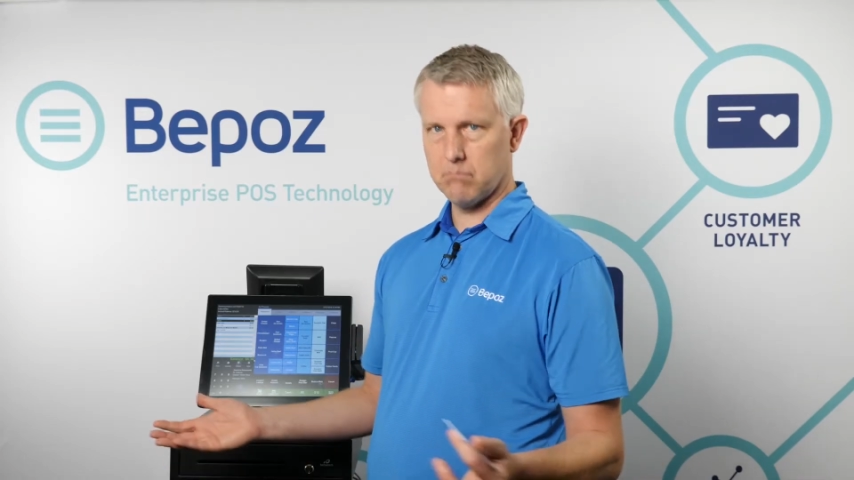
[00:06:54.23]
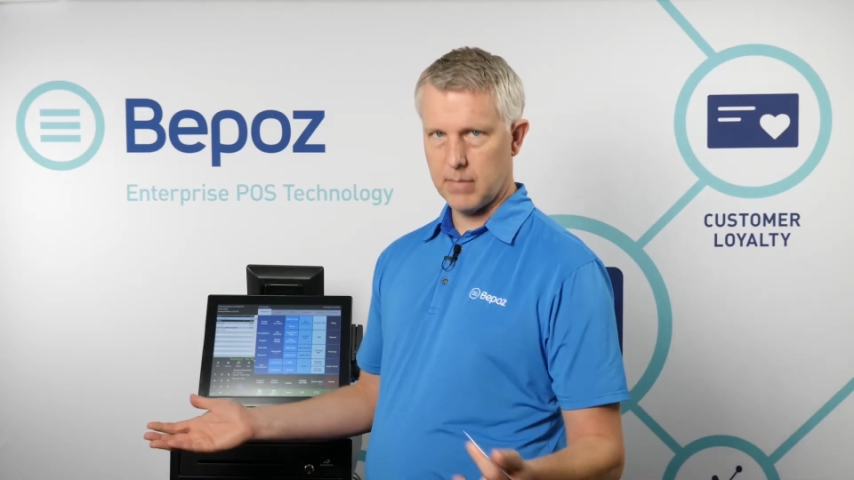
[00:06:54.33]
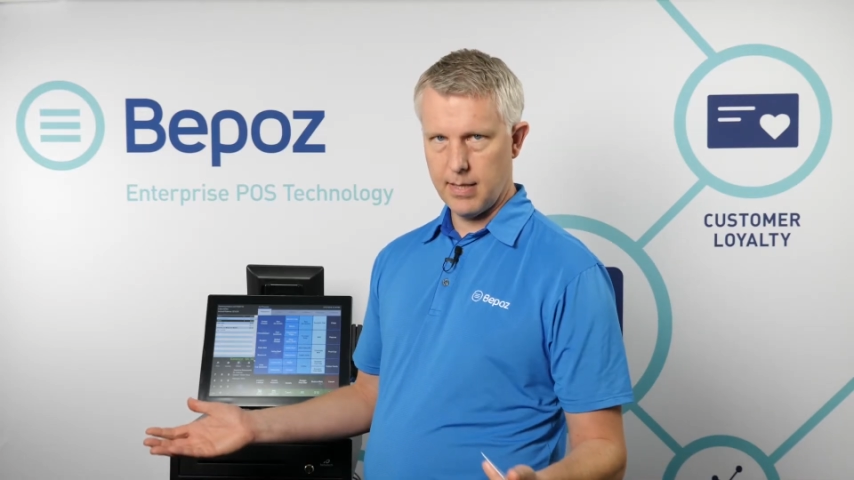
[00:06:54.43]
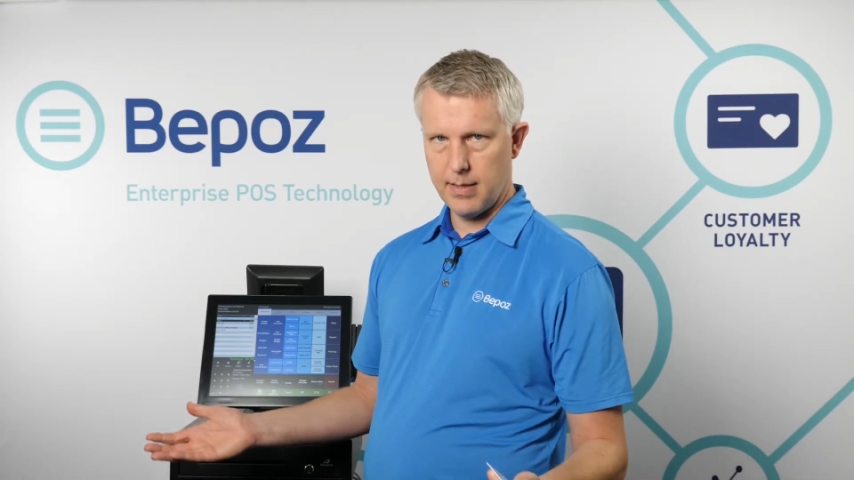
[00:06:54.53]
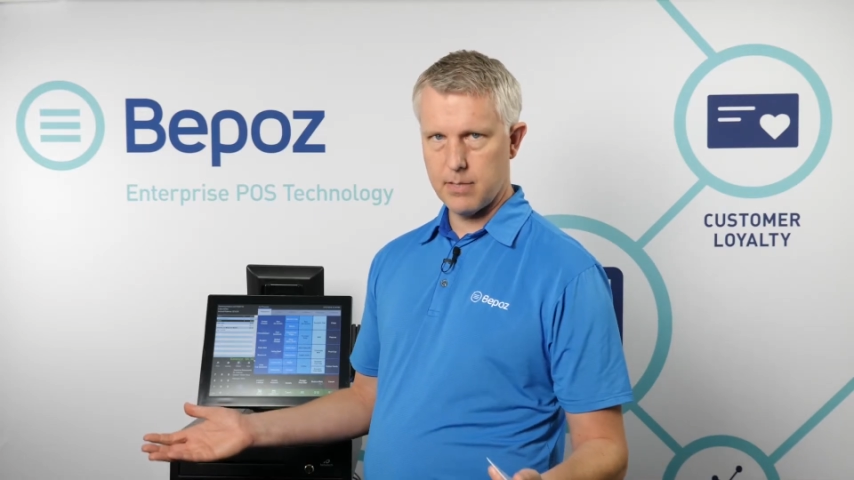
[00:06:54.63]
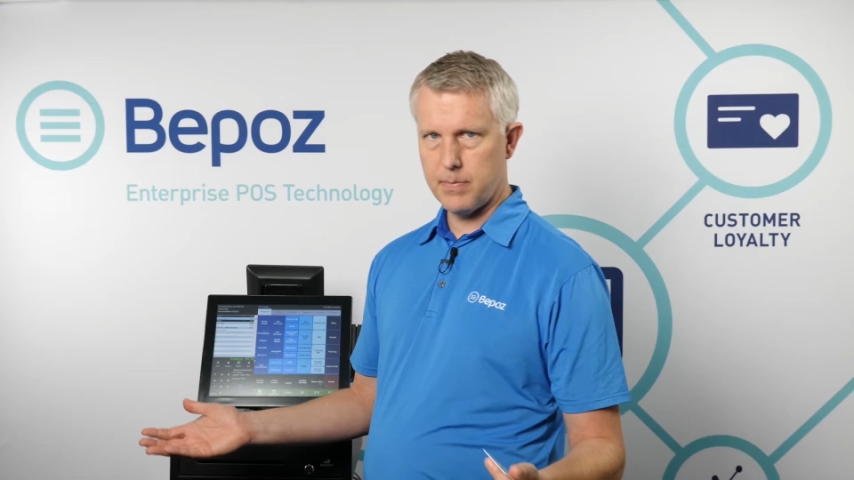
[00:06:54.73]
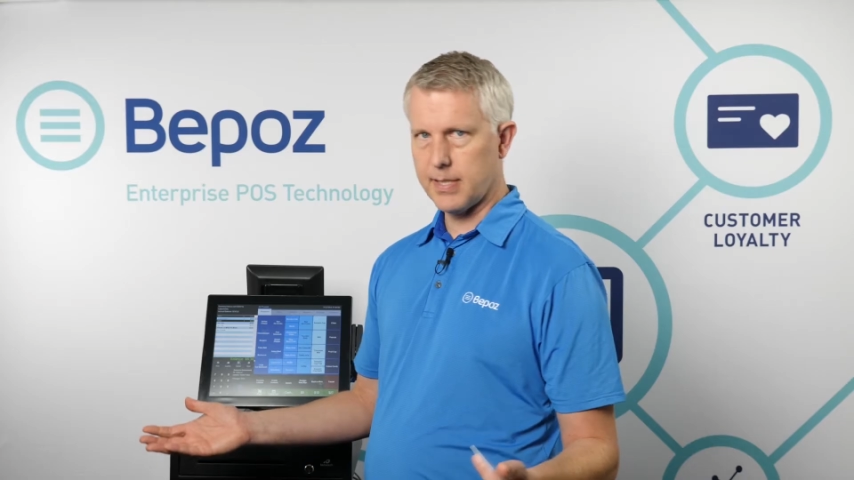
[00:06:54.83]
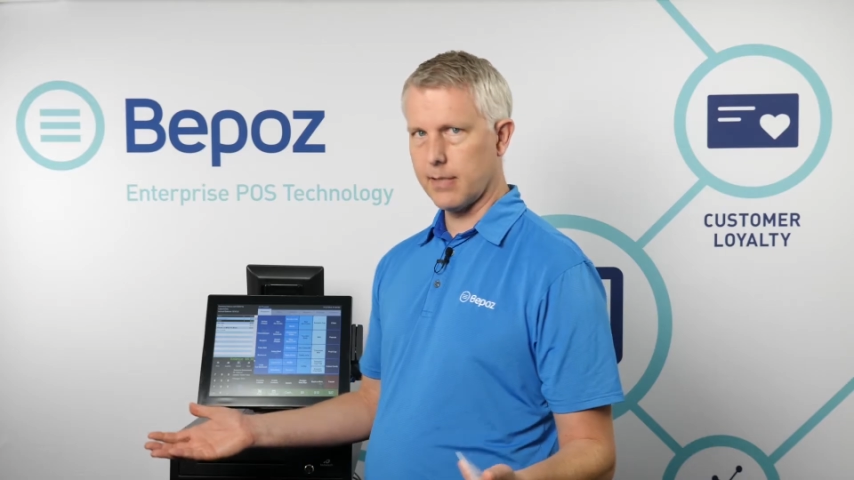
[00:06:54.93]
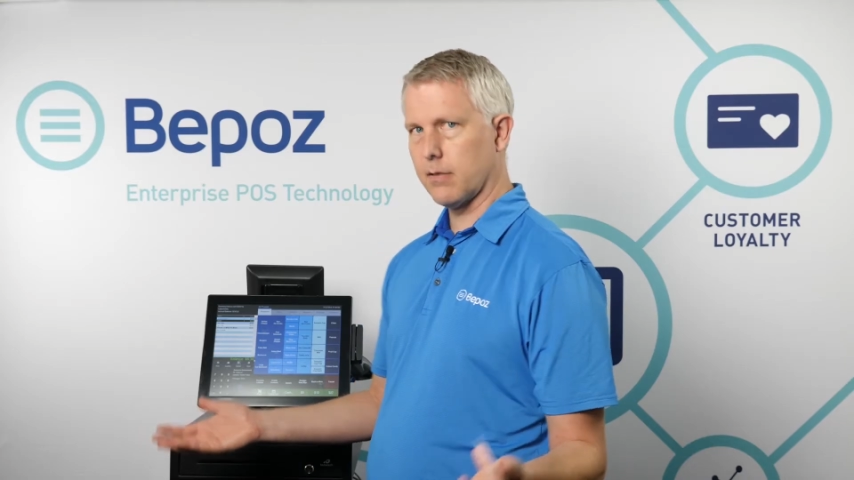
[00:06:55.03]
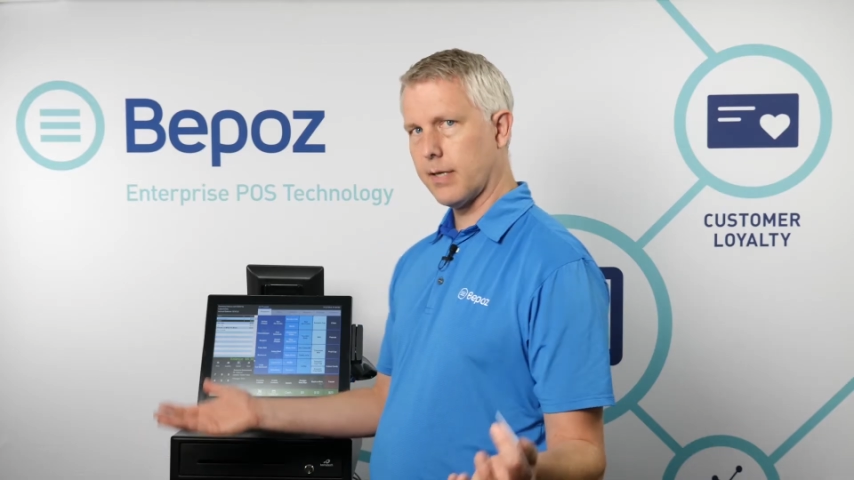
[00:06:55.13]
In this
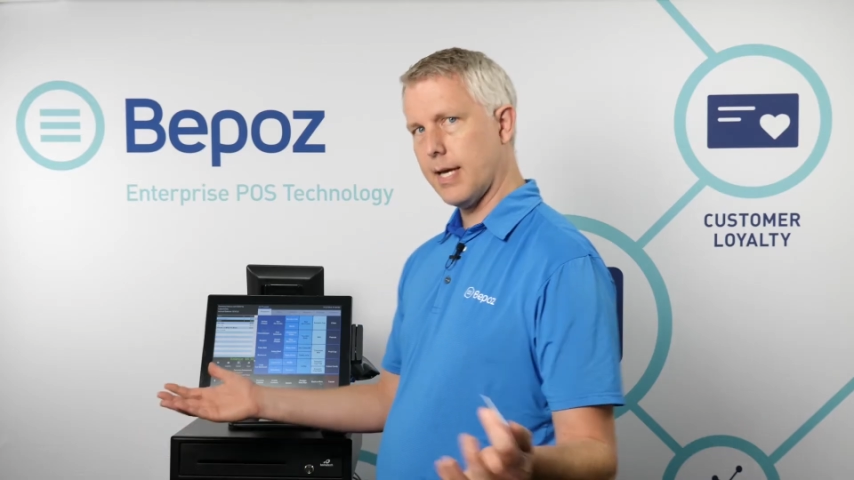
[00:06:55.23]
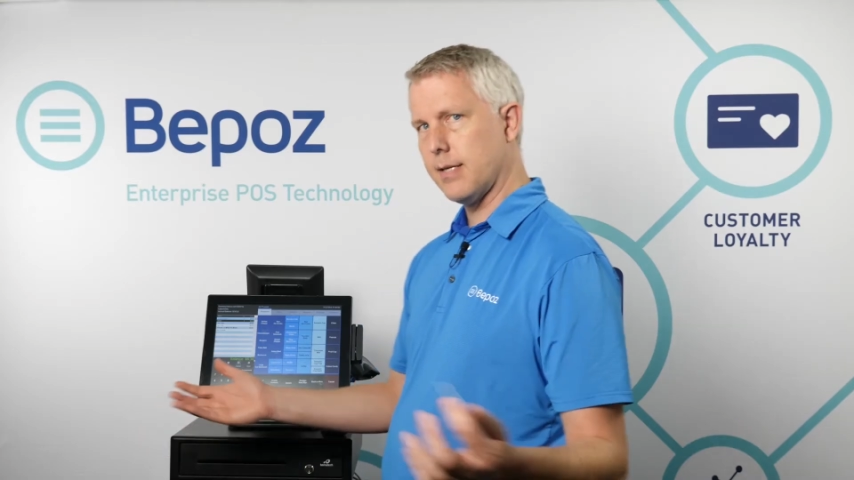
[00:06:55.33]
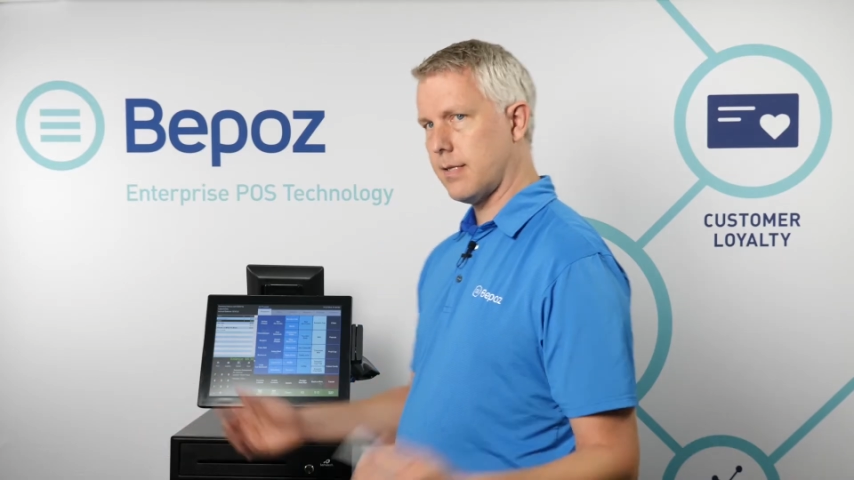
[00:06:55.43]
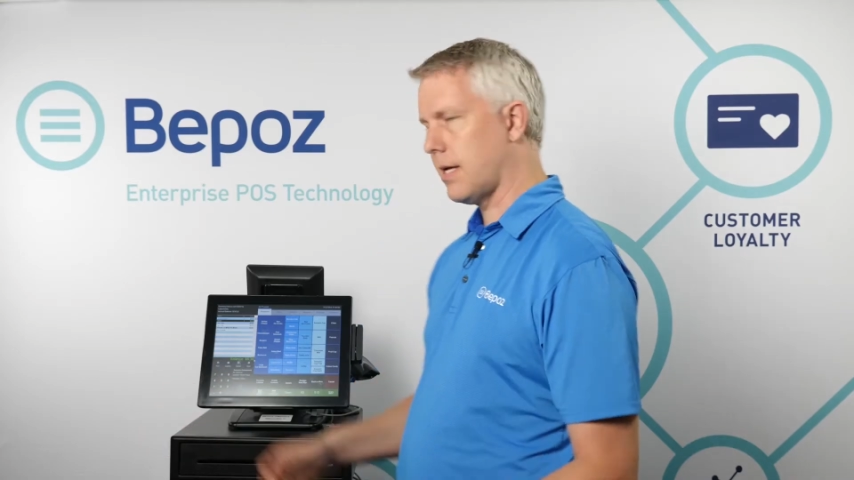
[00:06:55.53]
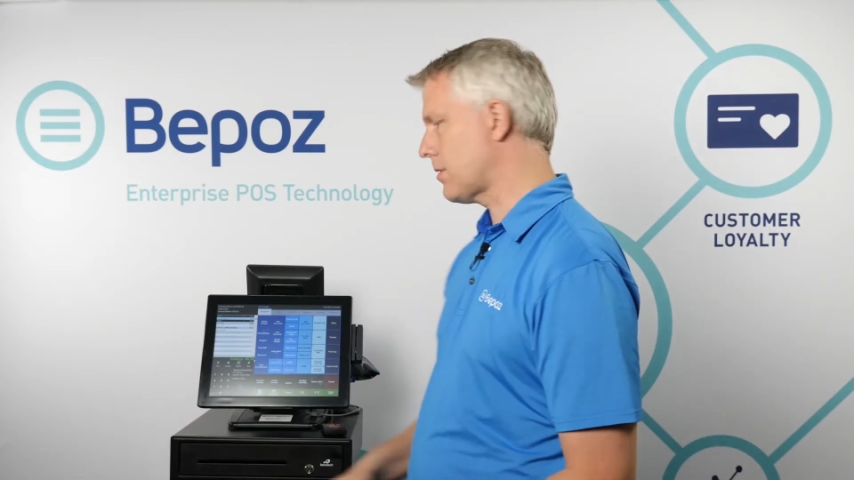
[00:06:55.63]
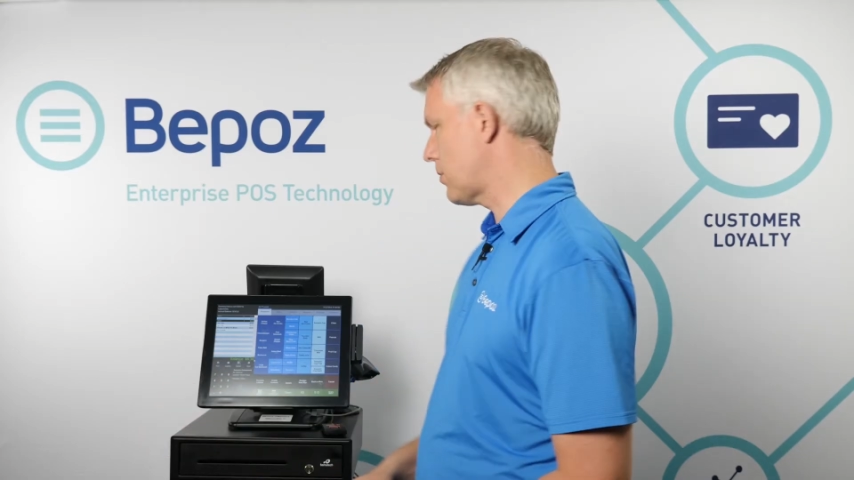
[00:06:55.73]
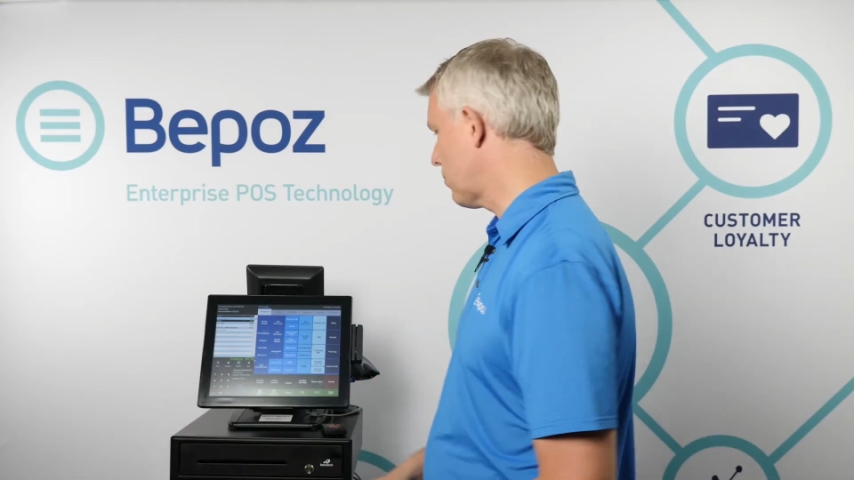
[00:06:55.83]
particular case, that's the